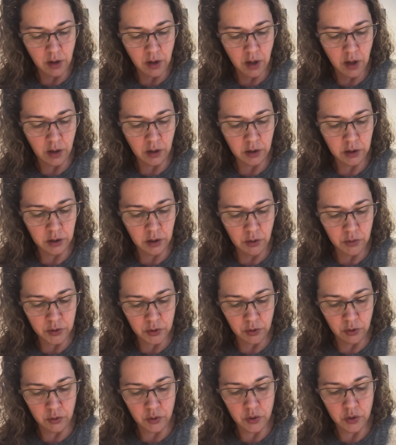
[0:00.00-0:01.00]
and
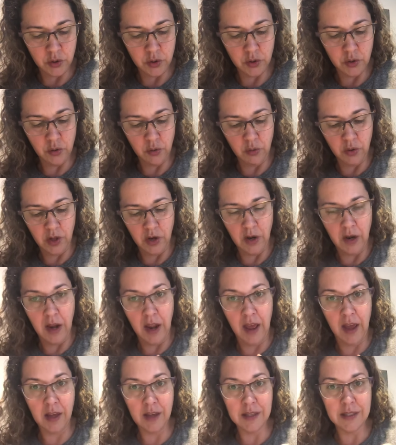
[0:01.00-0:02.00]
closer to the
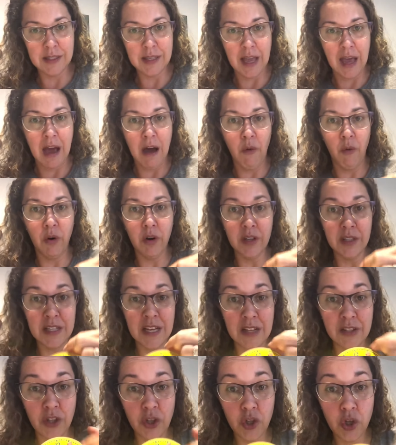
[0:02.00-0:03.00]
next hour, because it
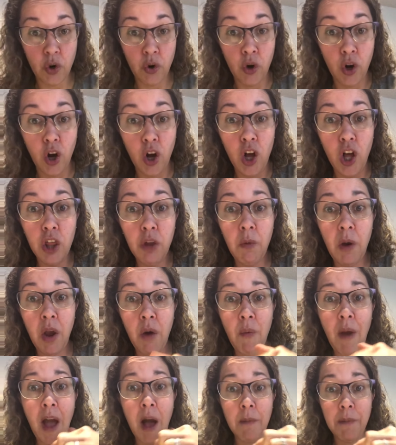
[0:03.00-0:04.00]
has to turn all the way
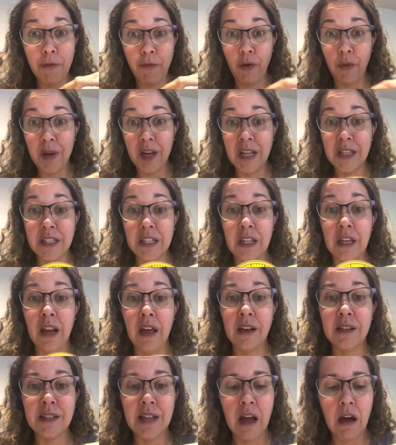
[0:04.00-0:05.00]
around before we get to the
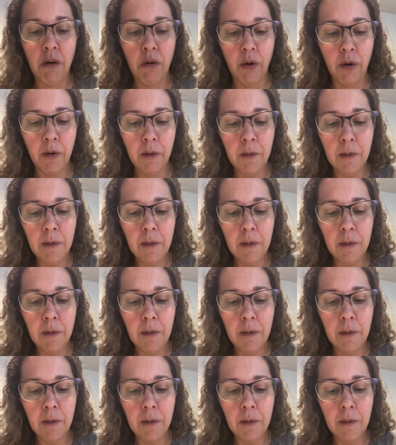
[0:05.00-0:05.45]
next hour,